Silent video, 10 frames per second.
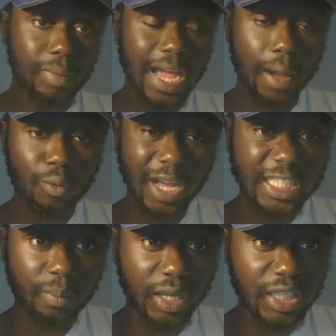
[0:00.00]
I was
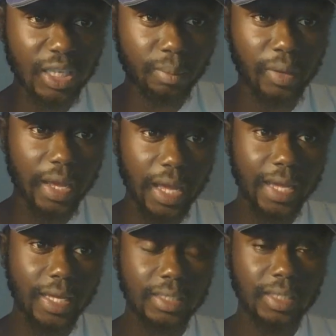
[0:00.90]
watching Michigan play
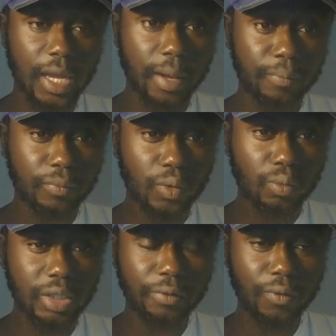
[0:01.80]
against
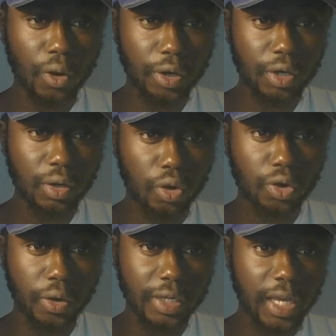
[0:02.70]
was it Florida or
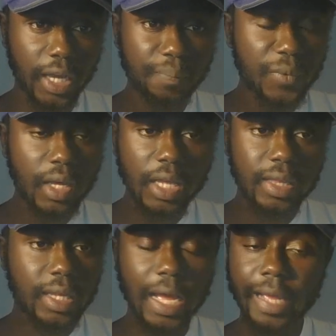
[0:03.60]
Notre Dame?
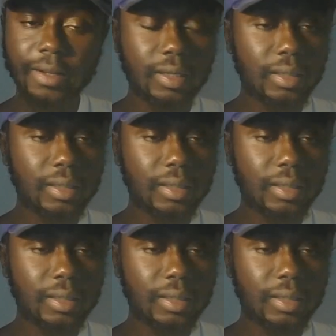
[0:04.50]
That